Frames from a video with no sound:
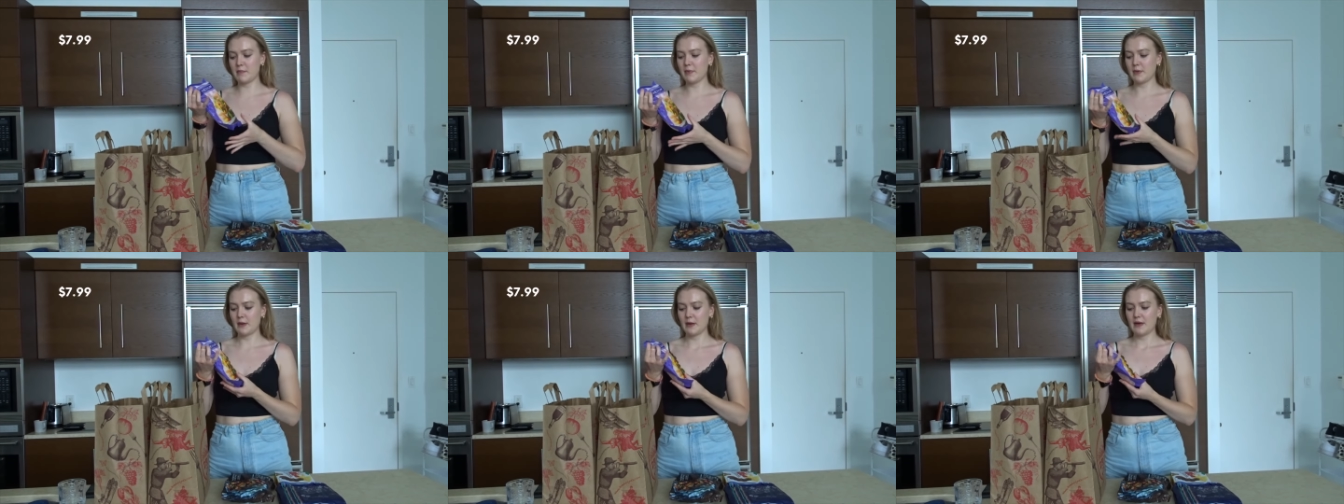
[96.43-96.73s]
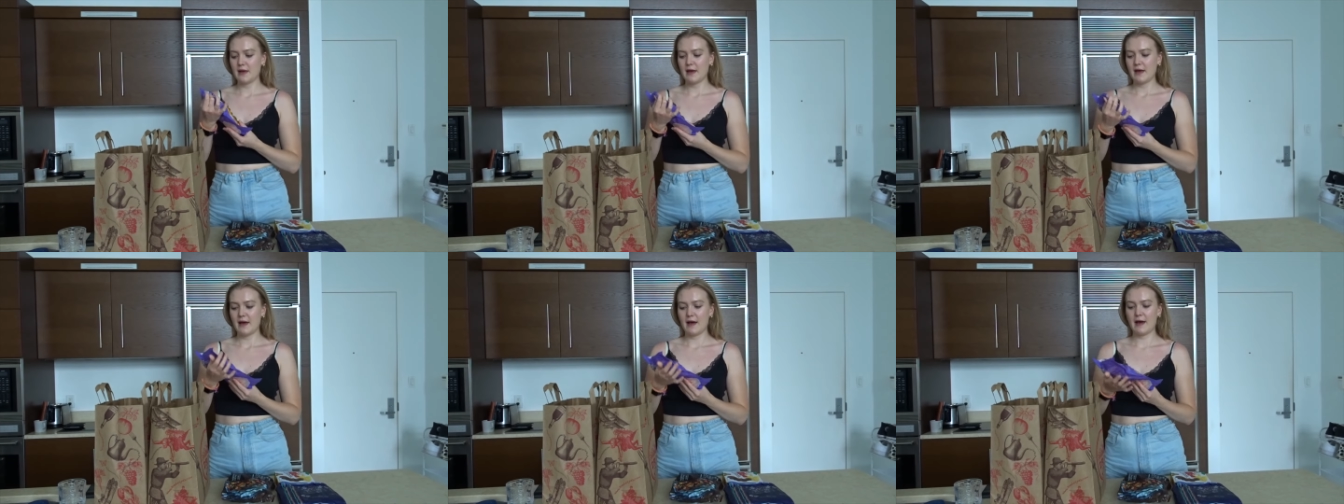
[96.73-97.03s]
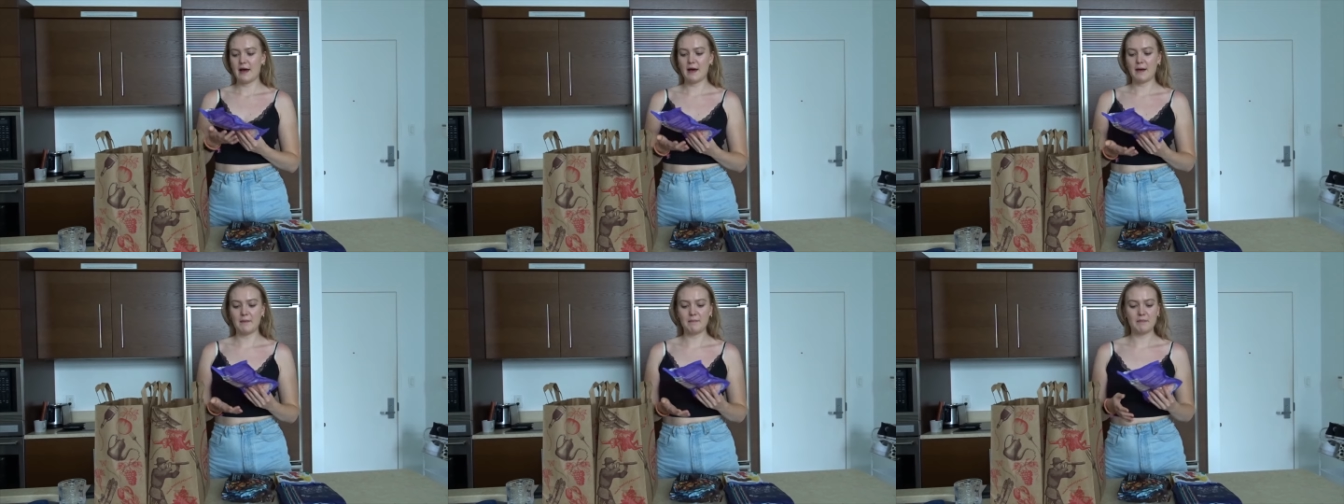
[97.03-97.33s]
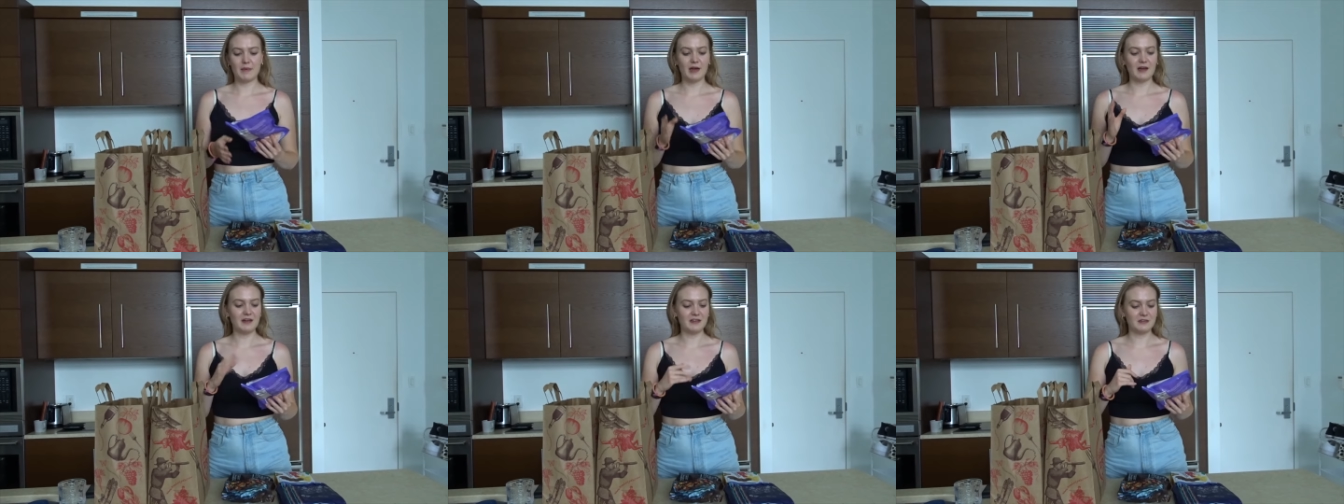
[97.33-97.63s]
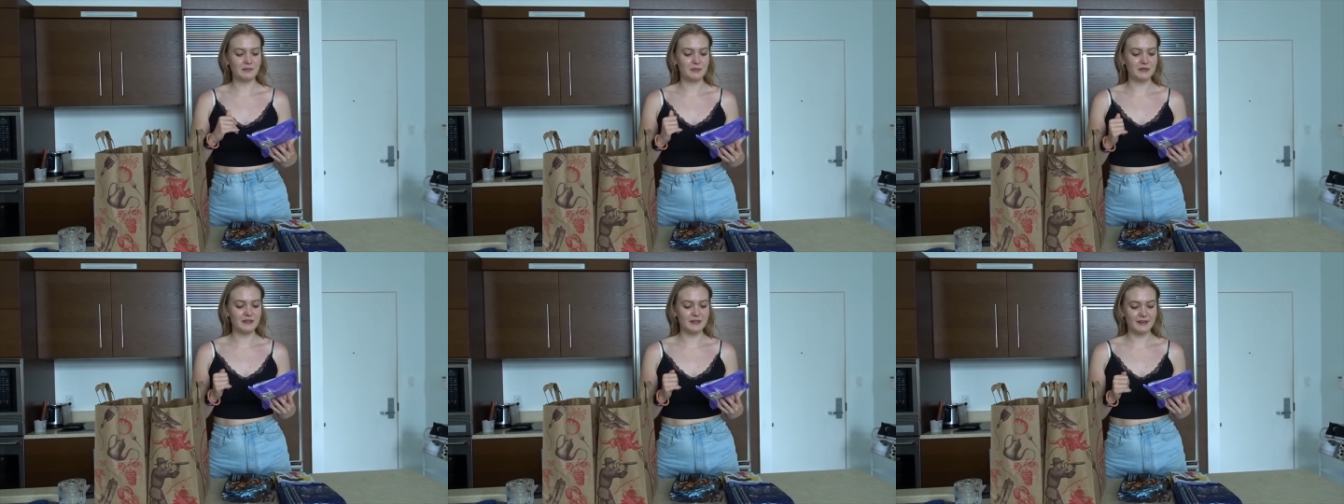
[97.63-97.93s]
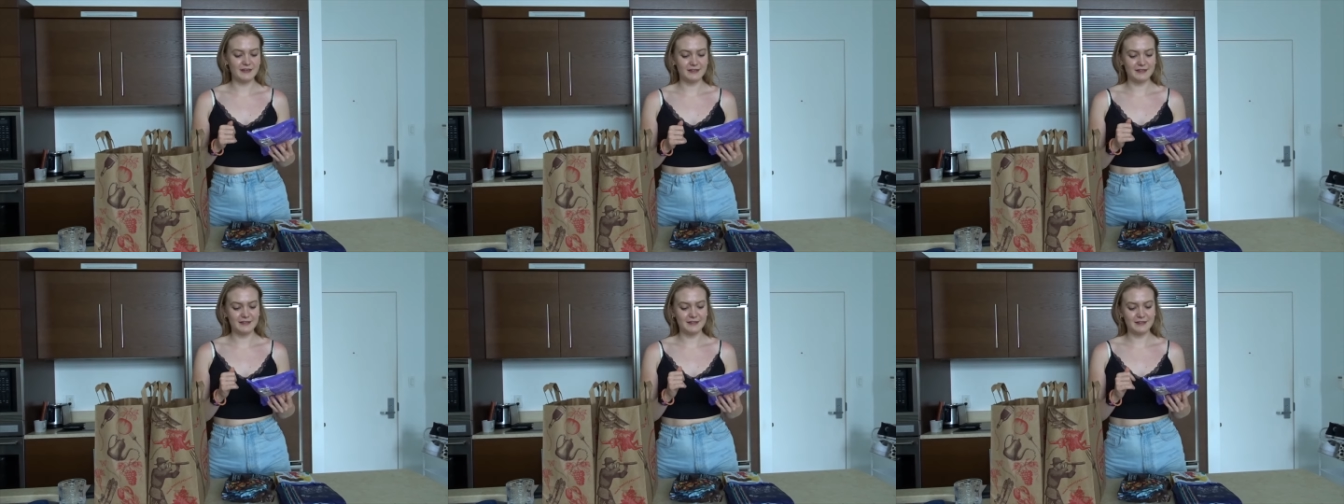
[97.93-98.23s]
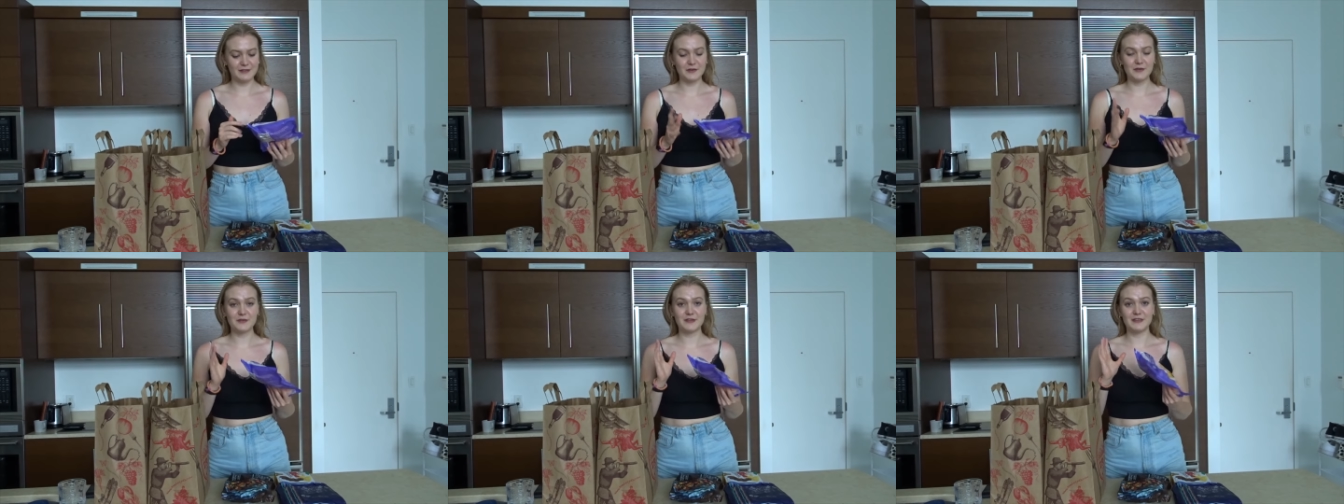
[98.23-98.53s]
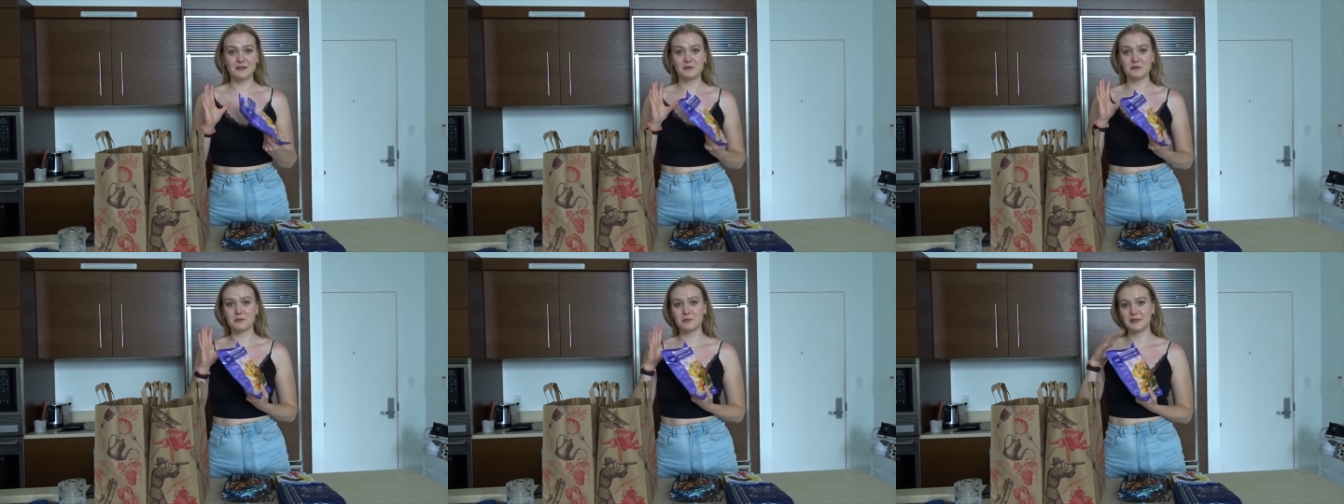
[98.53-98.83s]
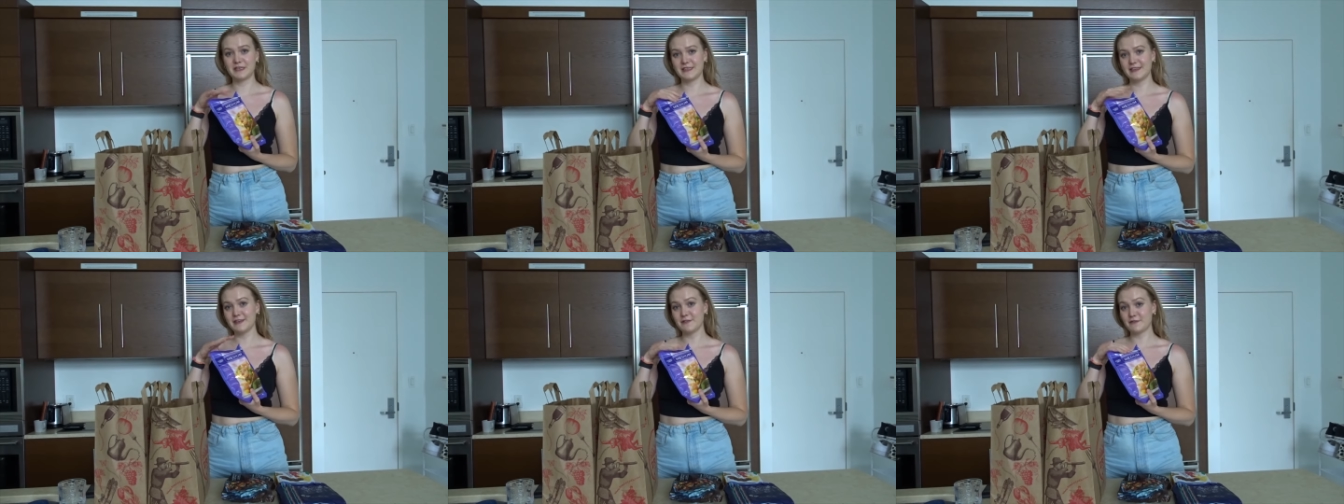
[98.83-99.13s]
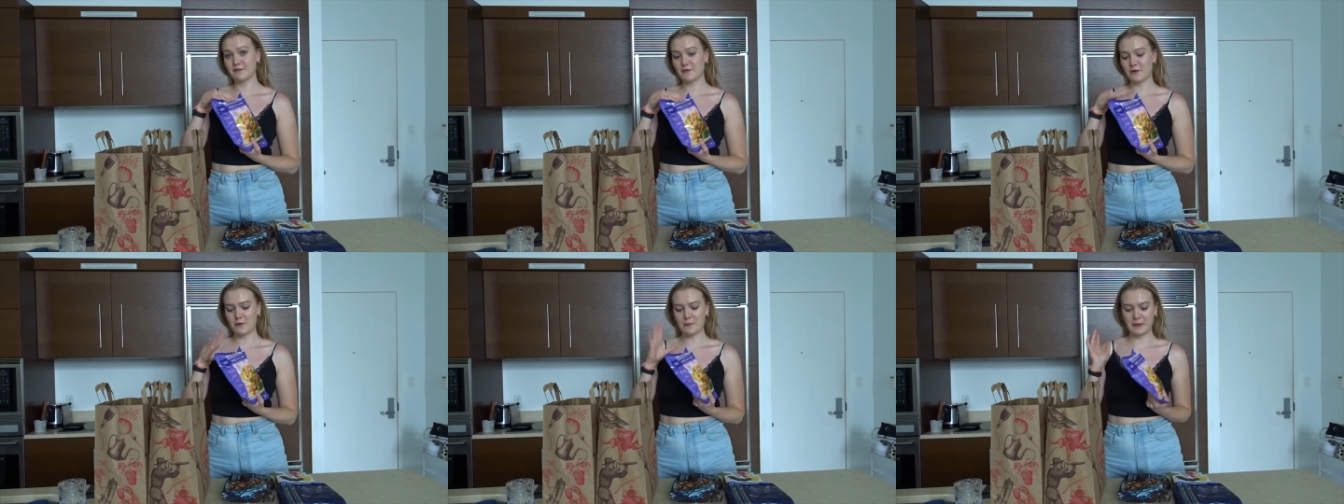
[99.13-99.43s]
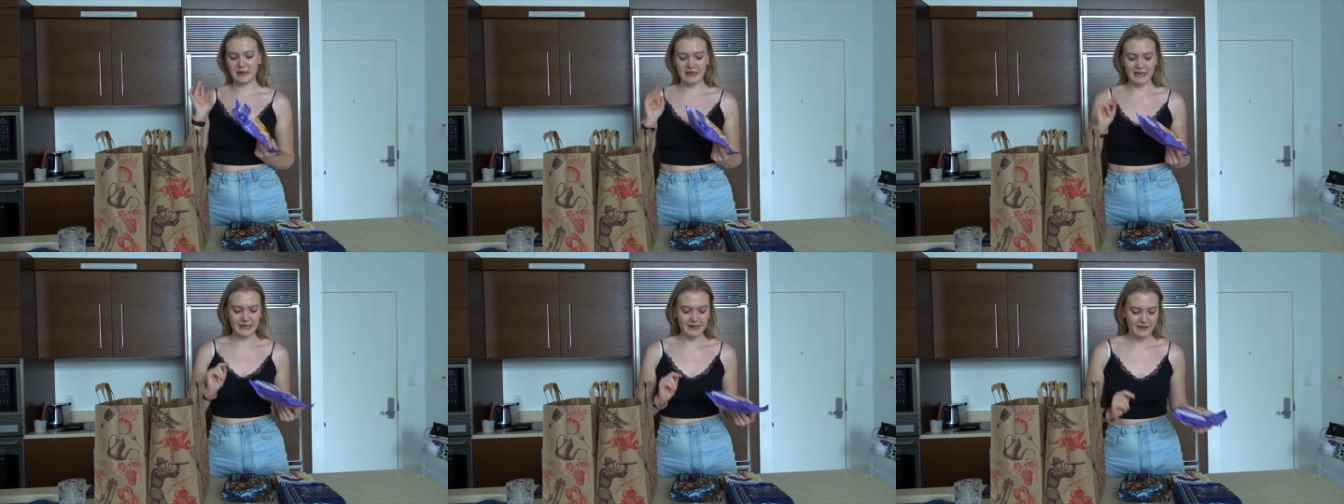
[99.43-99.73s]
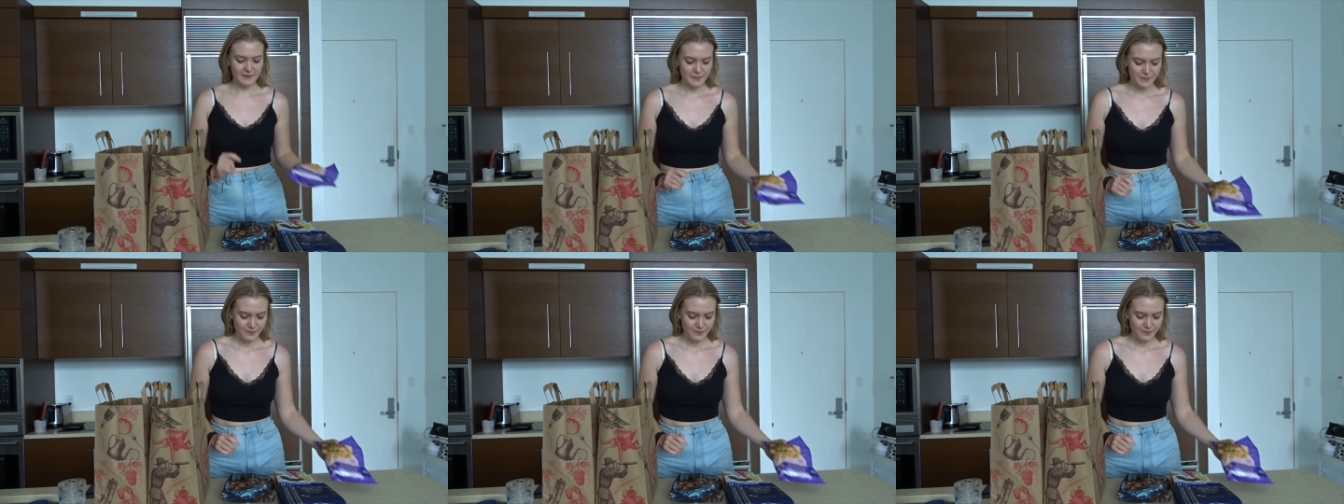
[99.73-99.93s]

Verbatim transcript: Um, my husband doesn't, so these will be for me.